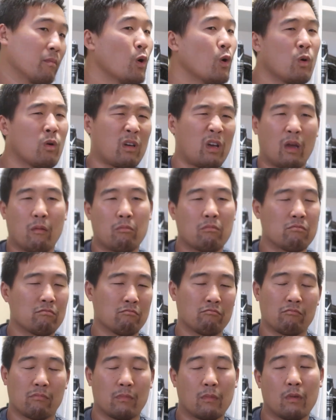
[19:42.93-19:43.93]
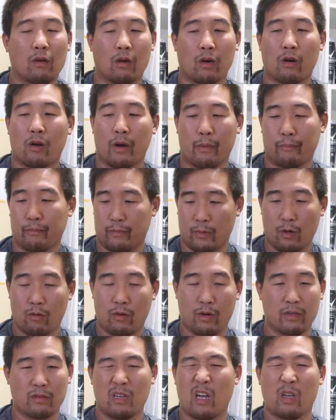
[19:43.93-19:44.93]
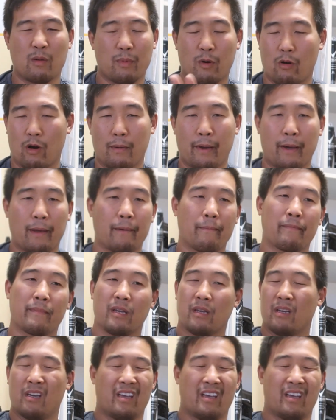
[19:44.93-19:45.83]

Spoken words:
okay, all right, now you'll be right, man.